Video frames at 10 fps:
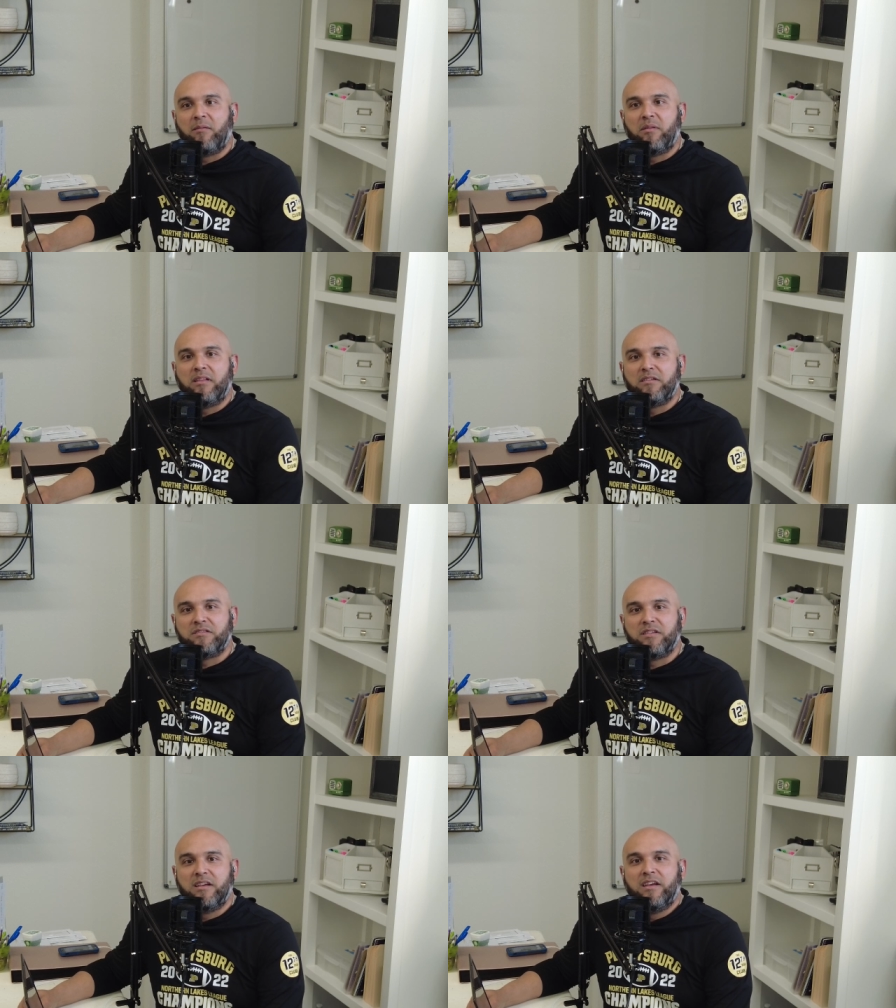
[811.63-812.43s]
And
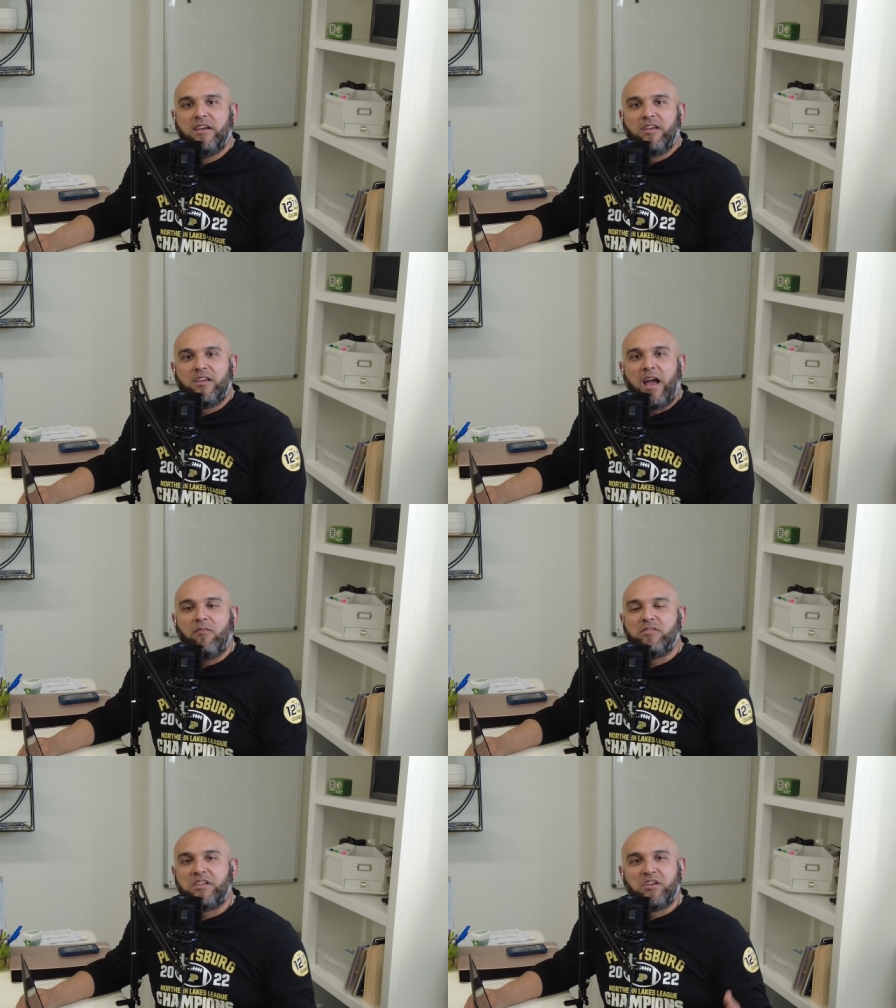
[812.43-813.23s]
there's,
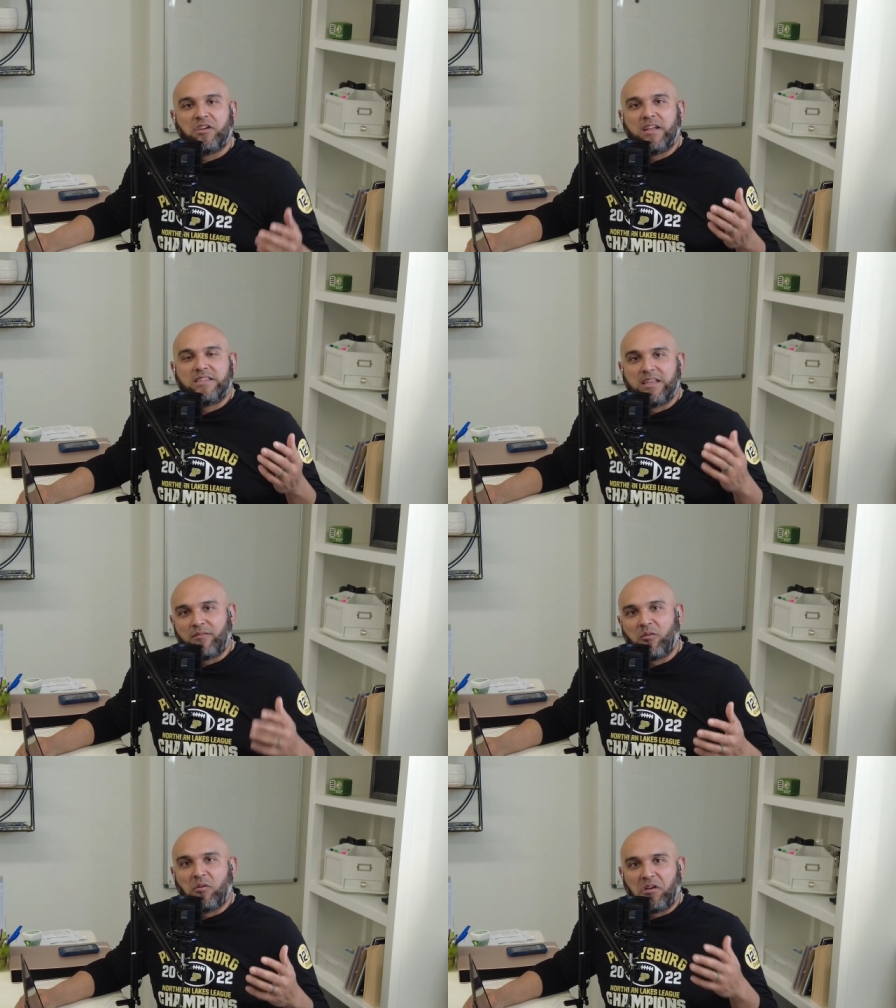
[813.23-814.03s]
obviously it's
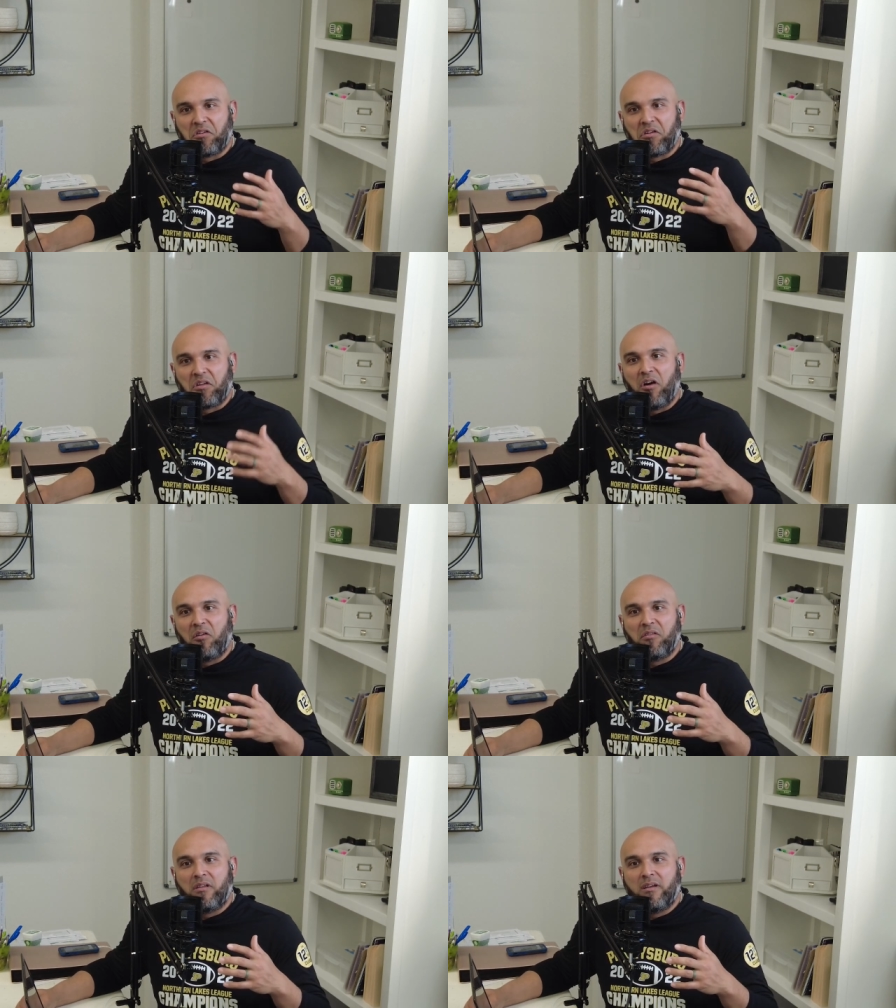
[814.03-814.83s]
different when you're an adult,
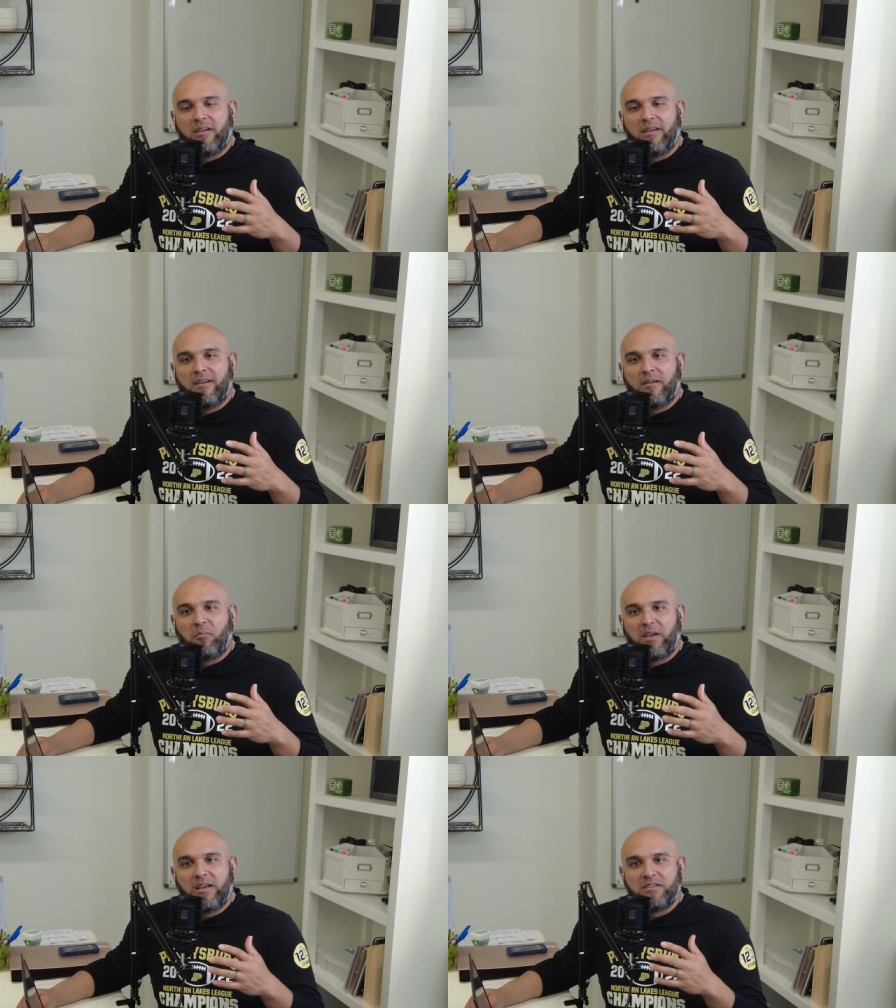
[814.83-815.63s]
Um,
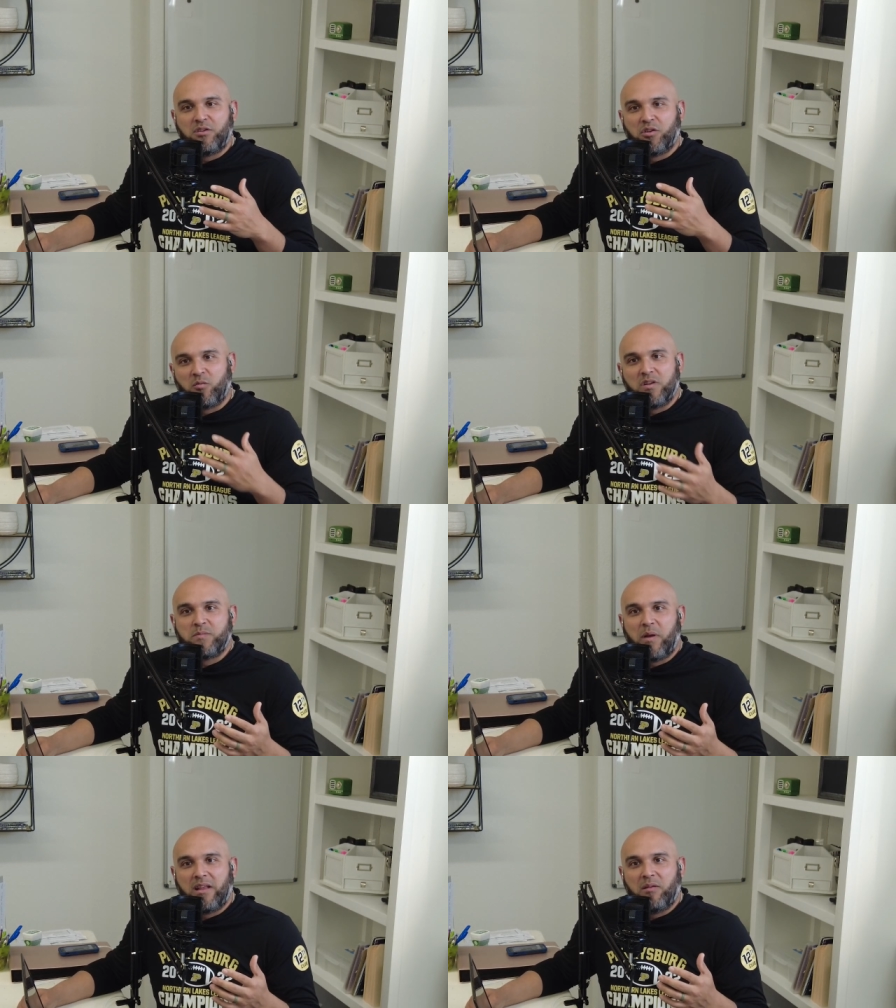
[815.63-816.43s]
because you're the one
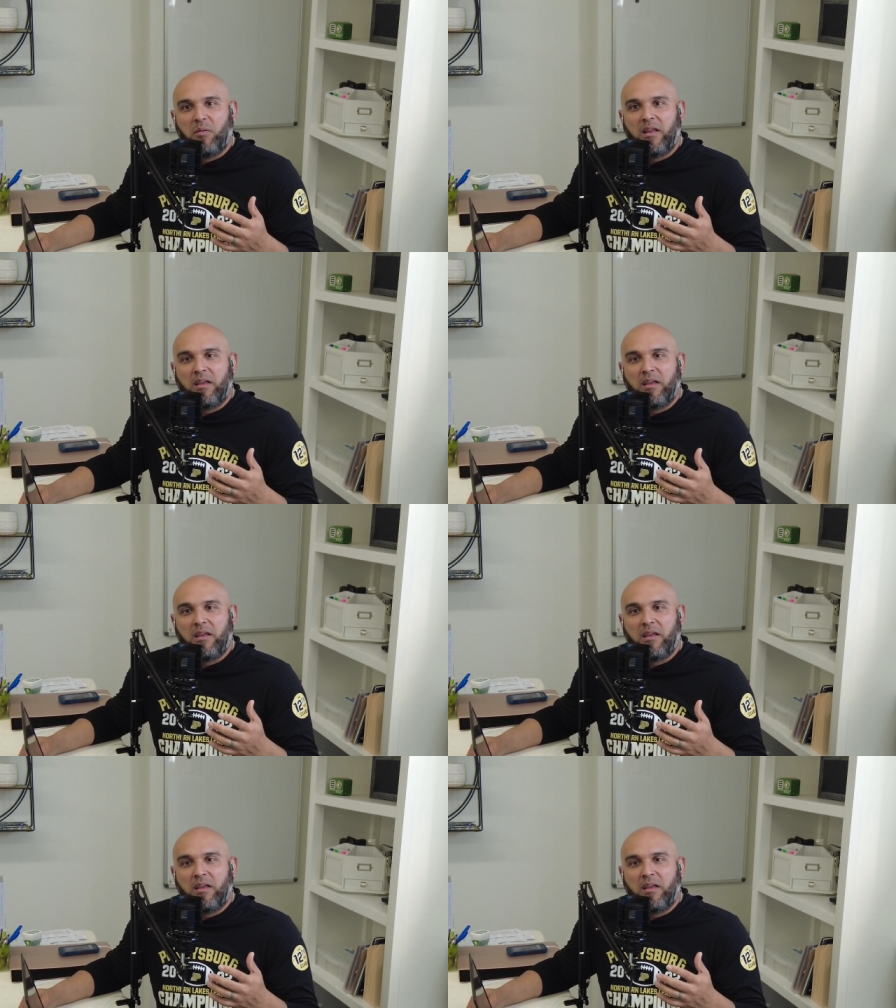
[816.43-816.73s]
spending the money.